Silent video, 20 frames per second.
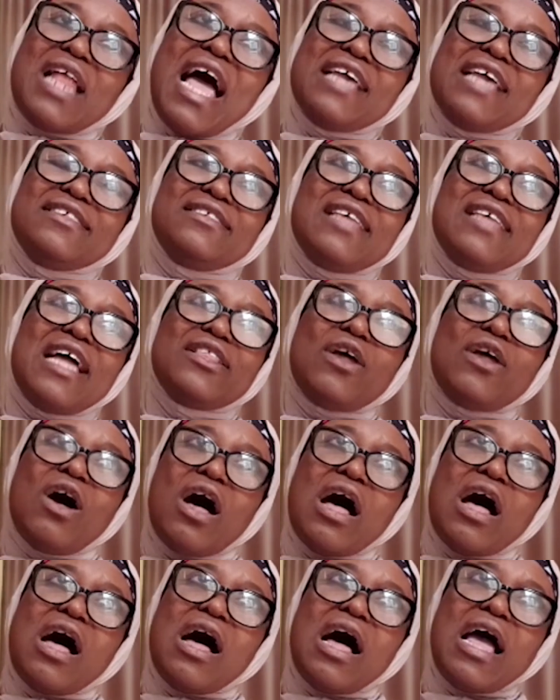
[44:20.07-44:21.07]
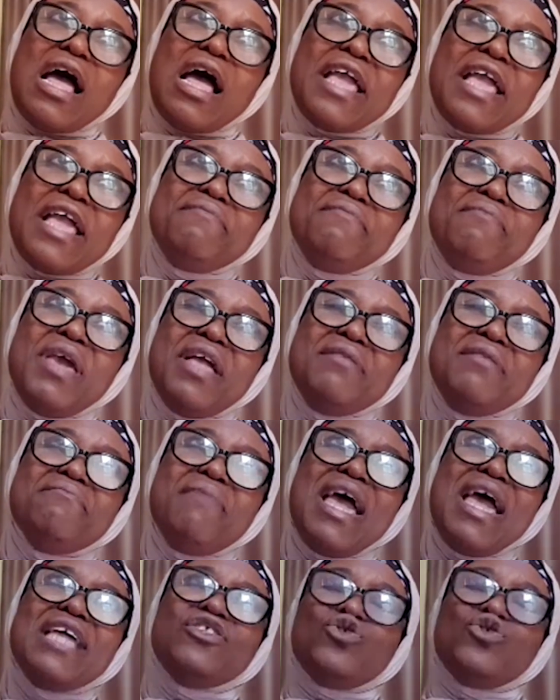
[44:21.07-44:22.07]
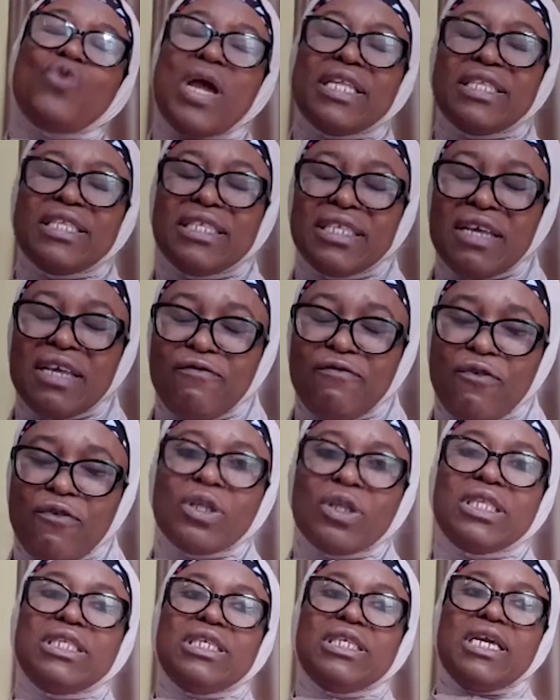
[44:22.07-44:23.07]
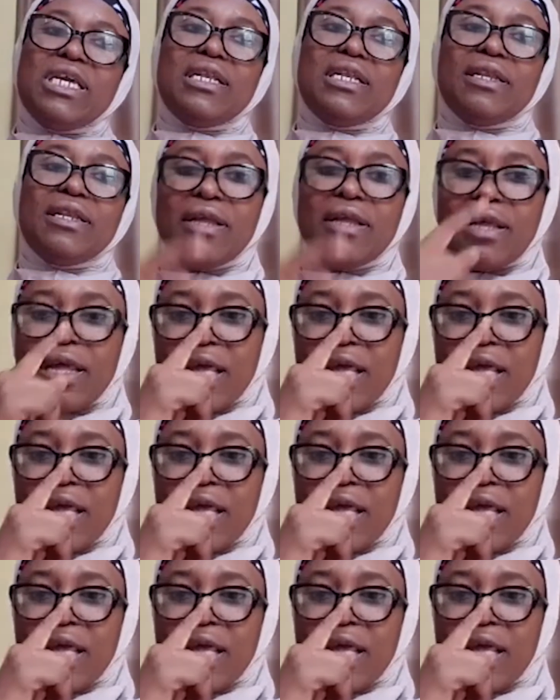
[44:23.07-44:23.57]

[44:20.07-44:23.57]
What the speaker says: I said in May 2014,